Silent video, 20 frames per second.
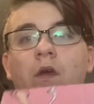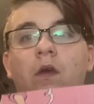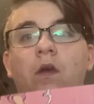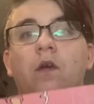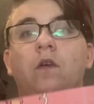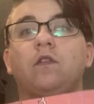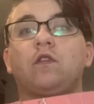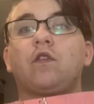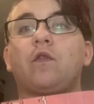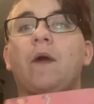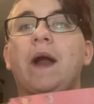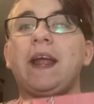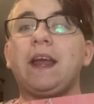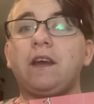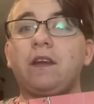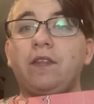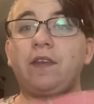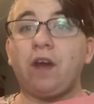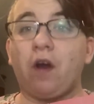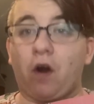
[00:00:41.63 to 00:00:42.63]
So right
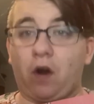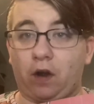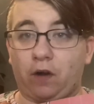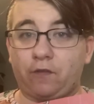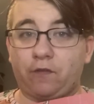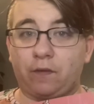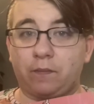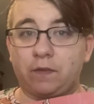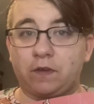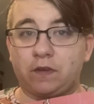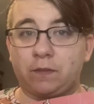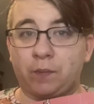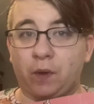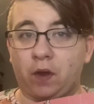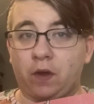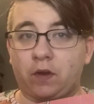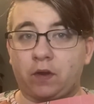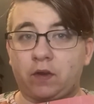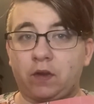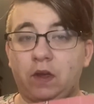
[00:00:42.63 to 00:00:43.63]
into the art from this
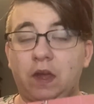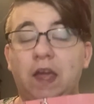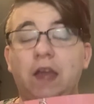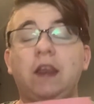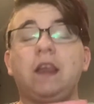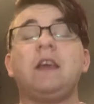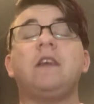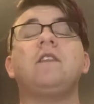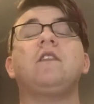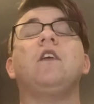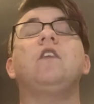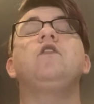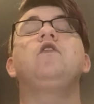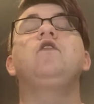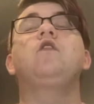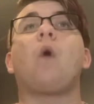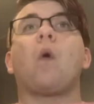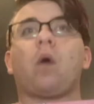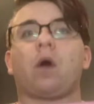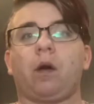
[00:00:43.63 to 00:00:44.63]
book. It is
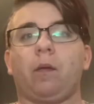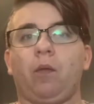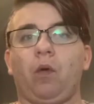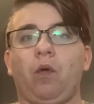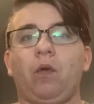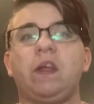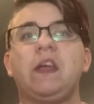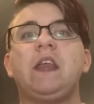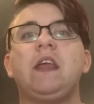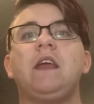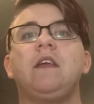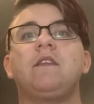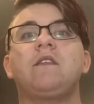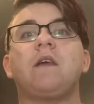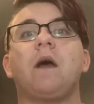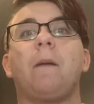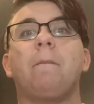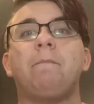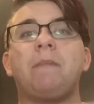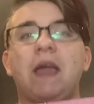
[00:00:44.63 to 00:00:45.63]
adorable, it
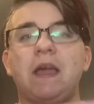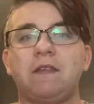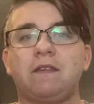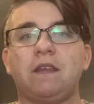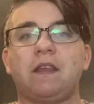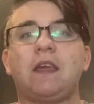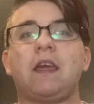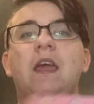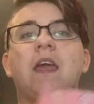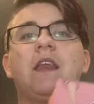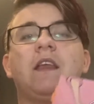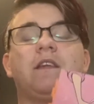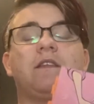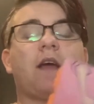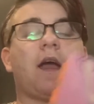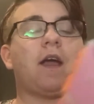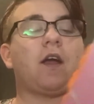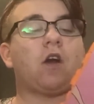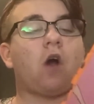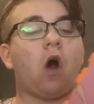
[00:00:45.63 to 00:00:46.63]
is amazing, it is
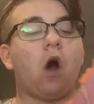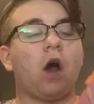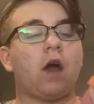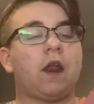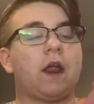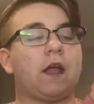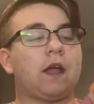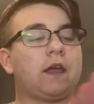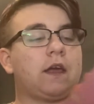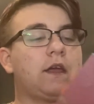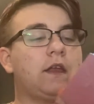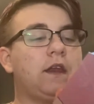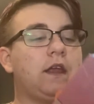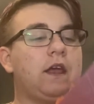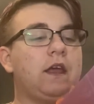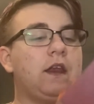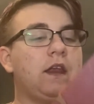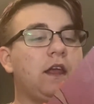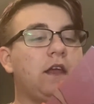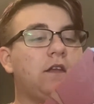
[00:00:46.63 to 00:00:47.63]
iconic, and
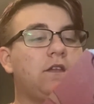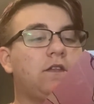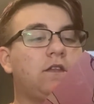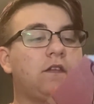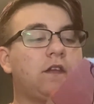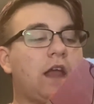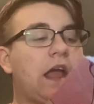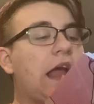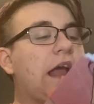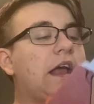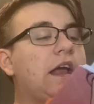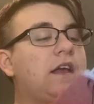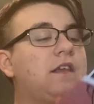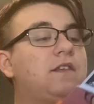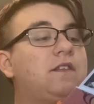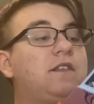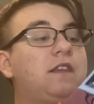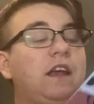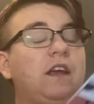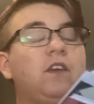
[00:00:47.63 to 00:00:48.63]
it is a
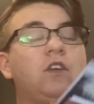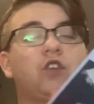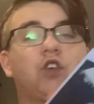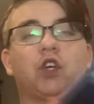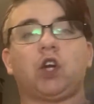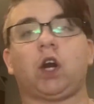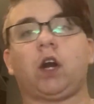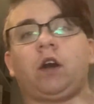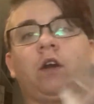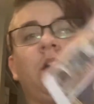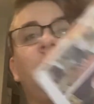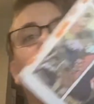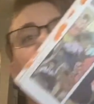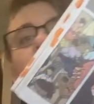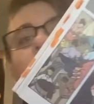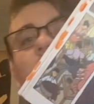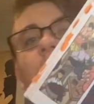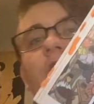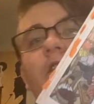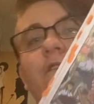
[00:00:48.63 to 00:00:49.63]
signature
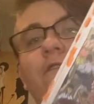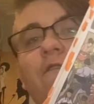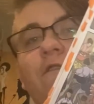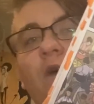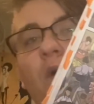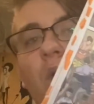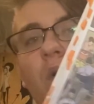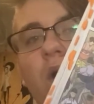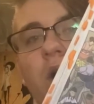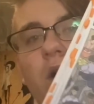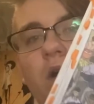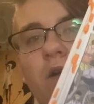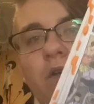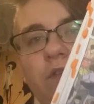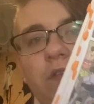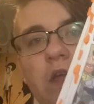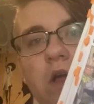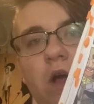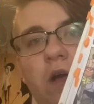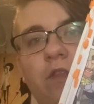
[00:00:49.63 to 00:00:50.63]
for
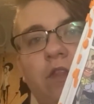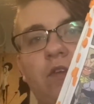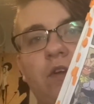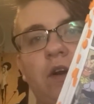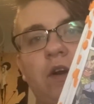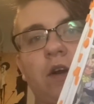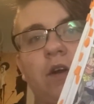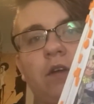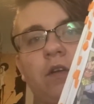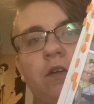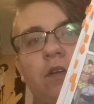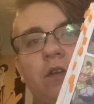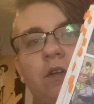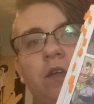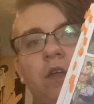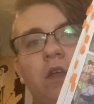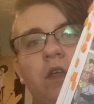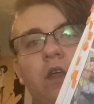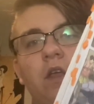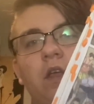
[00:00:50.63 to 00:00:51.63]
the author.
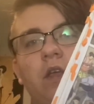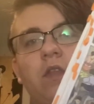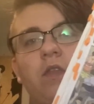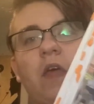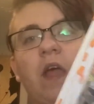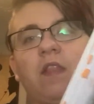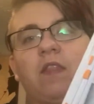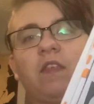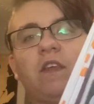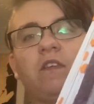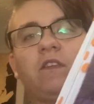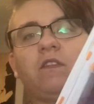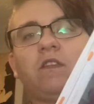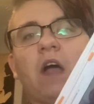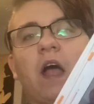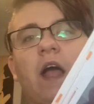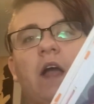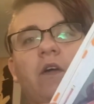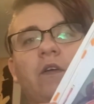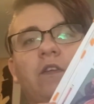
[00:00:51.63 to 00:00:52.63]
That this
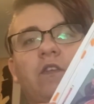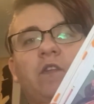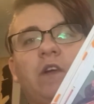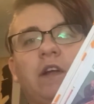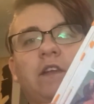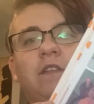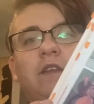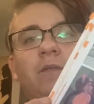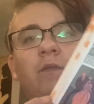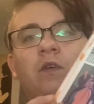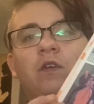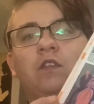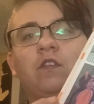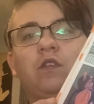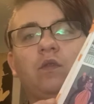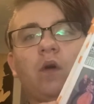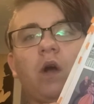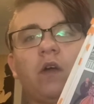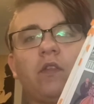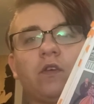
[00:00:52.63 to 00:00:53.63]
style is very similar
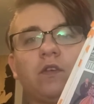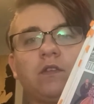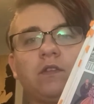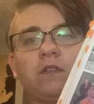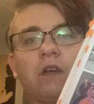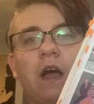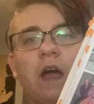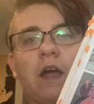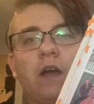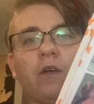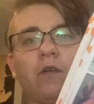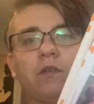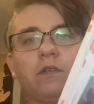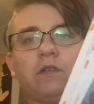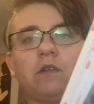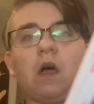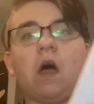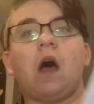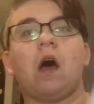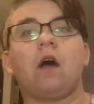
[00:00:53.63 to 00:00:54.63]
to other
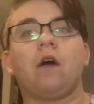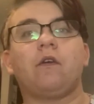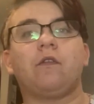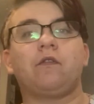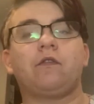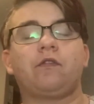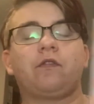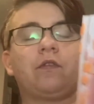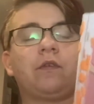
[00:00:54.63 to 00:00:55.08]
styles of